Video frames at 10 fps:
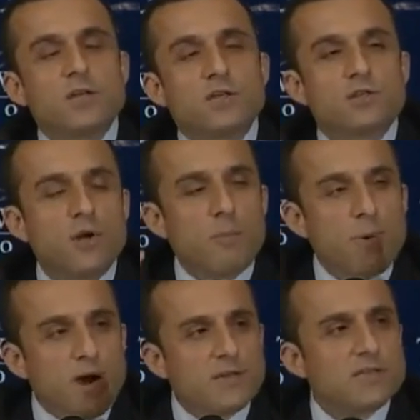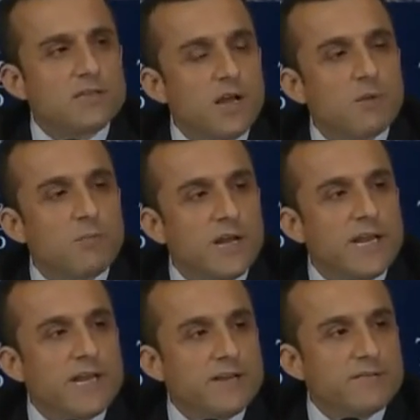So Pakistan
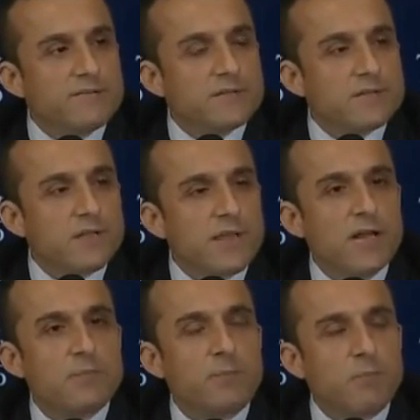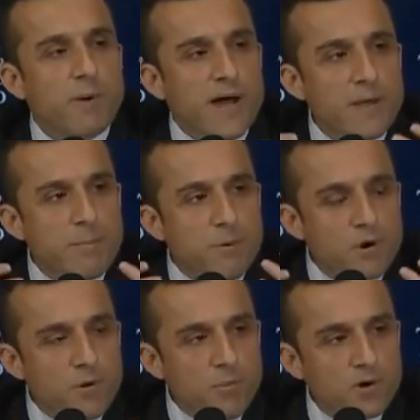believes that by
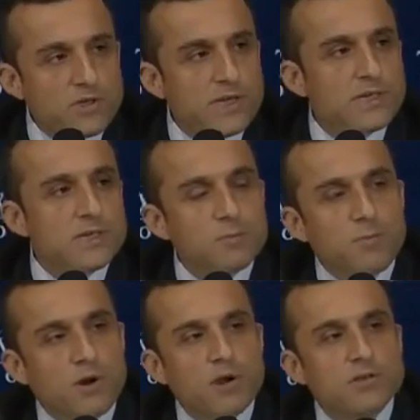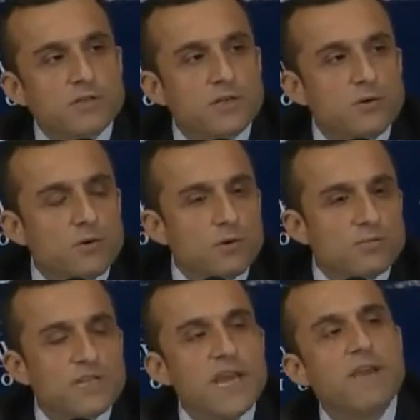promoting these proxy
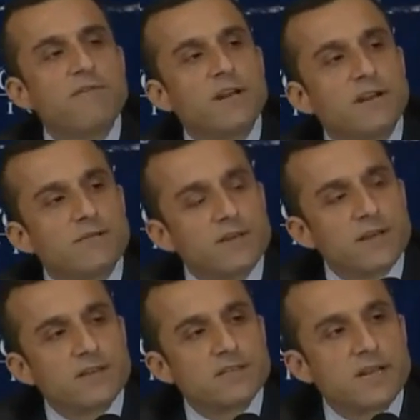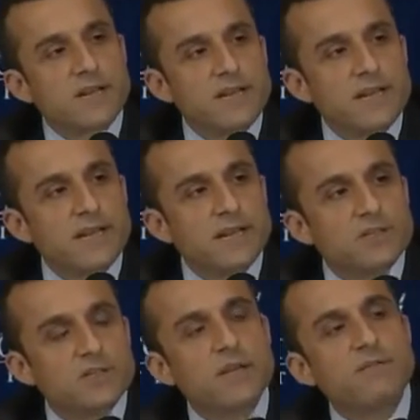groups, even if there is a
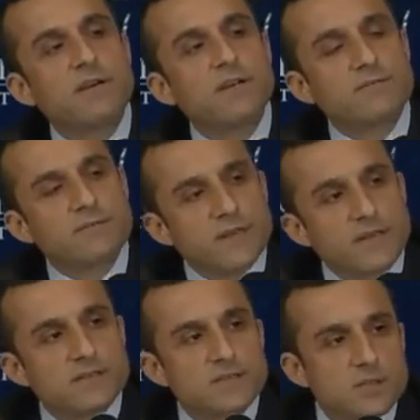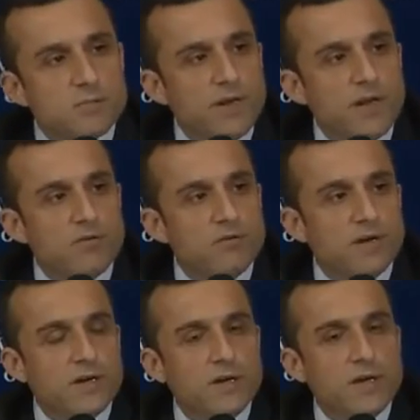leakage, even if there is a
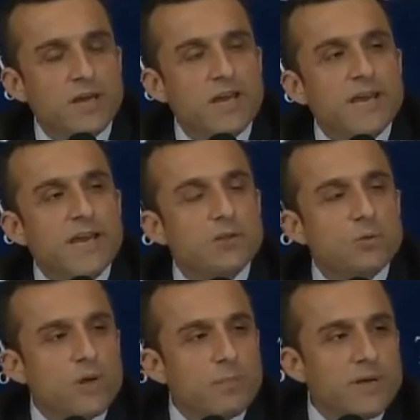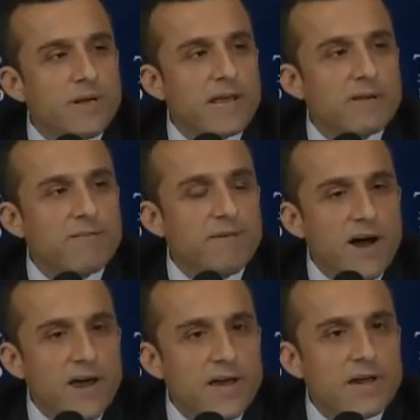spillover, it will be like
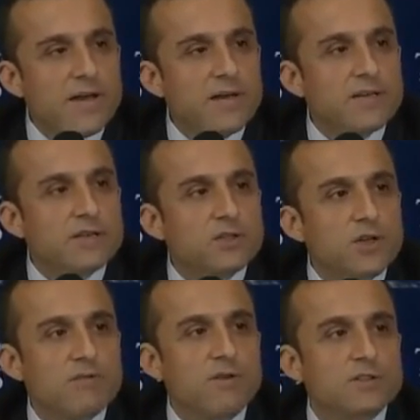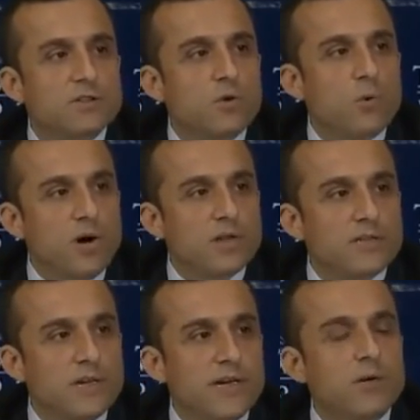fire in the servants'
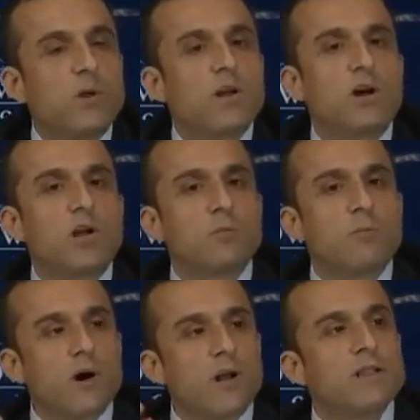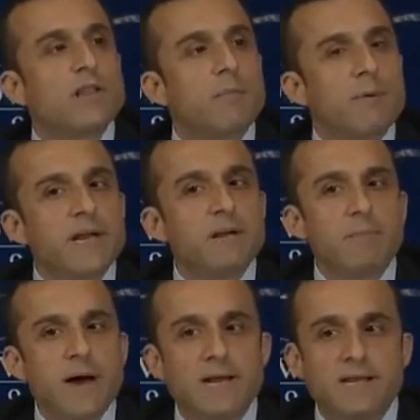quarter. It will not burn the main
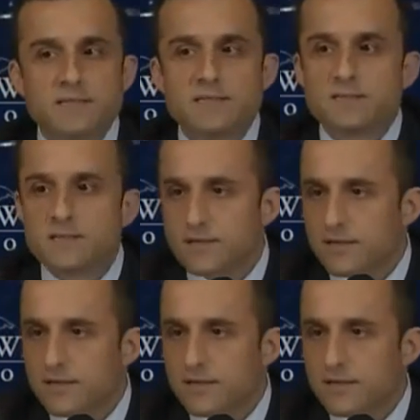palace.